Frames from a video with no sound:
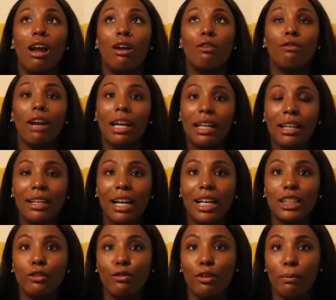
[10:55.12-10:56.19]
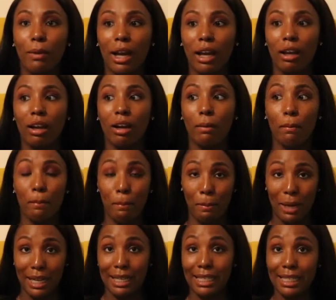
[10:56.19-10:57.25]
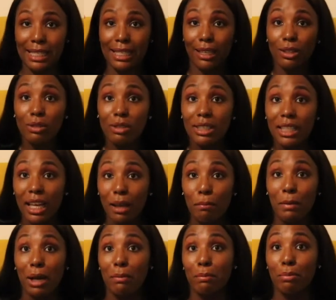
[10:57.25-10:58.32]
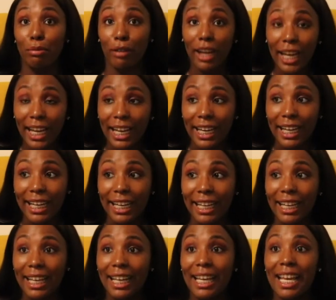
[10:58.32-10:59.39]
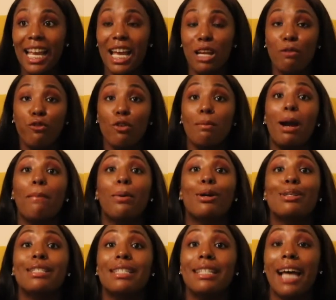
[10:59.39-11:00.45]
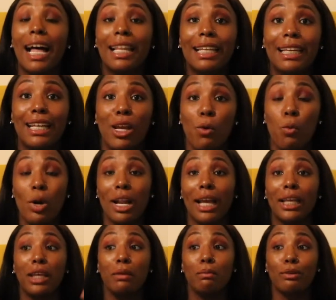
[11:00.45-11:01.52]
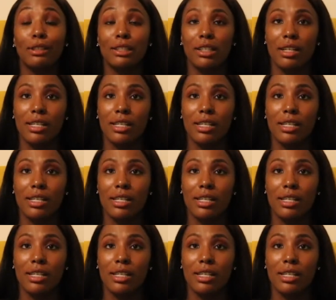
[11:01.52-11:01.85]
recognized for my skill set, my brain, and for my personality and what I can bring to a